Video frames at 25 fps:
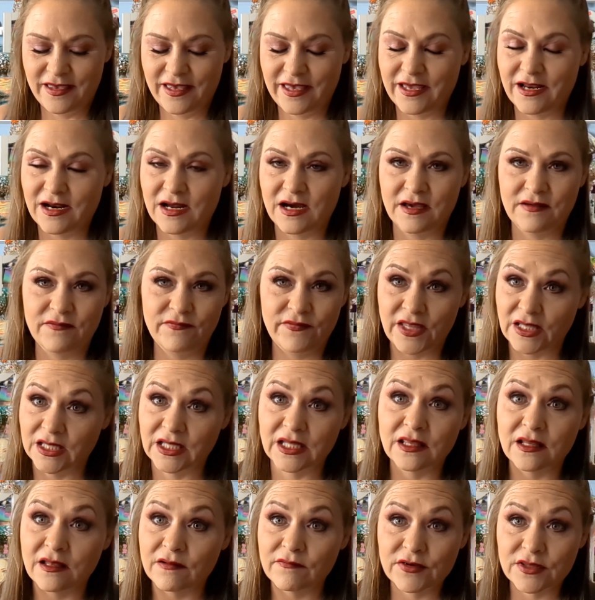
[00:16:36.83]
And I fell
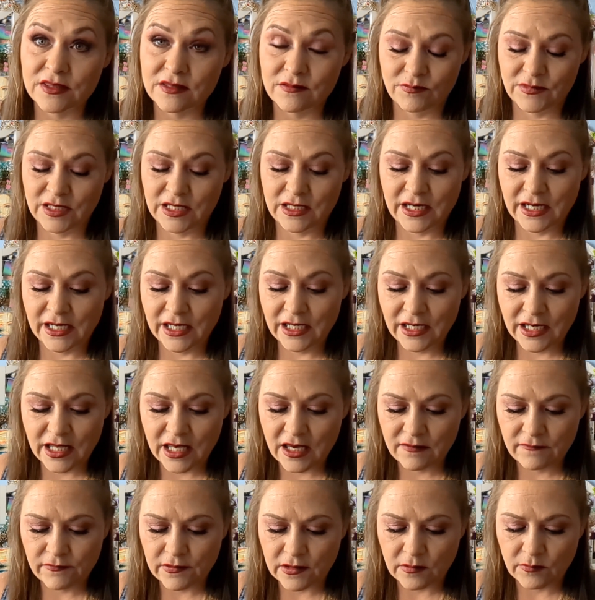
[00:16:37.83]
in love with them then. I didn't
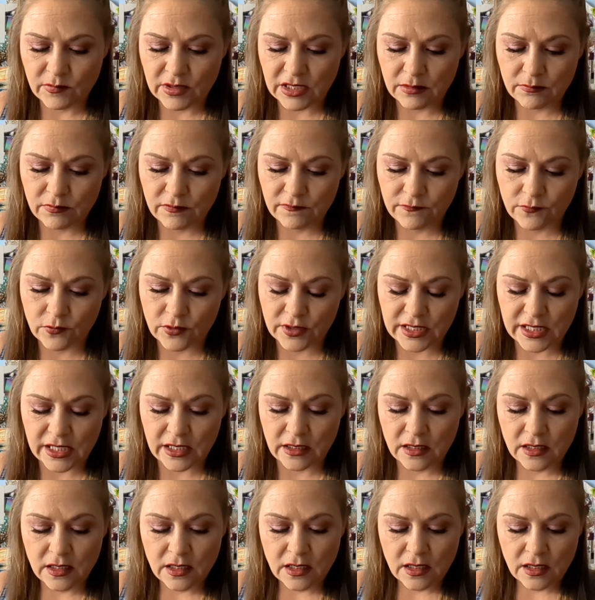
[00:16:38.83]
have very many before
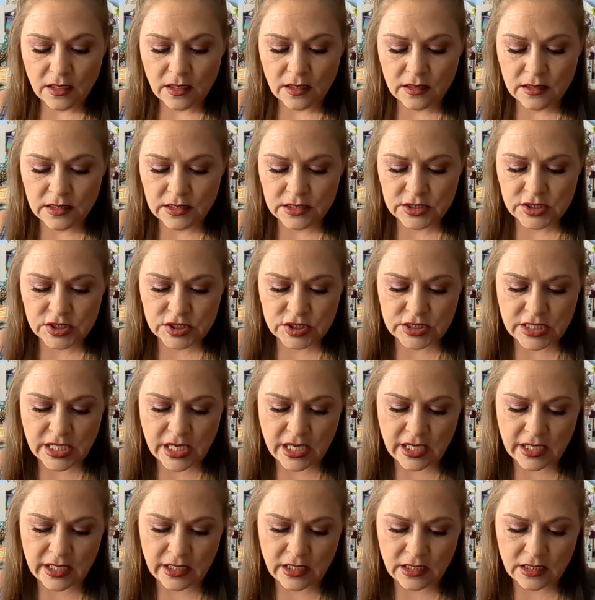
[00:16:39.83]
that. This
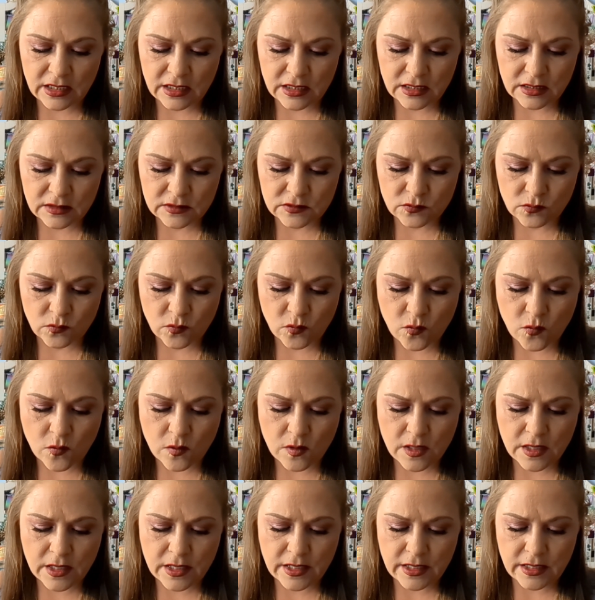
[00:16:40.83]
shade is
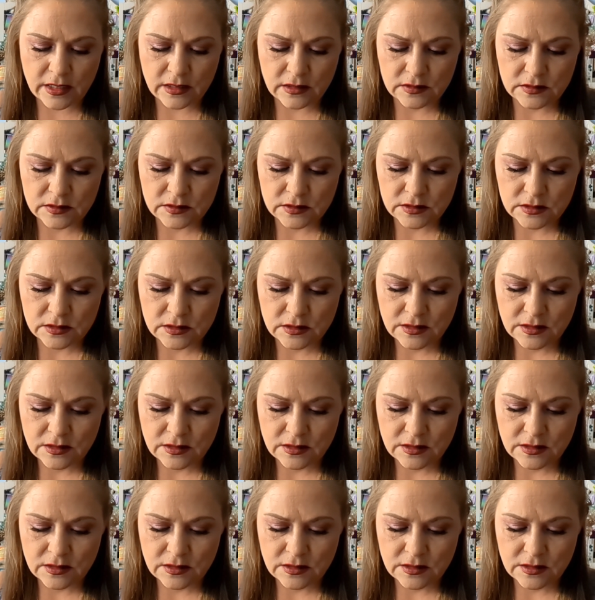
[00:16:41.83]
what?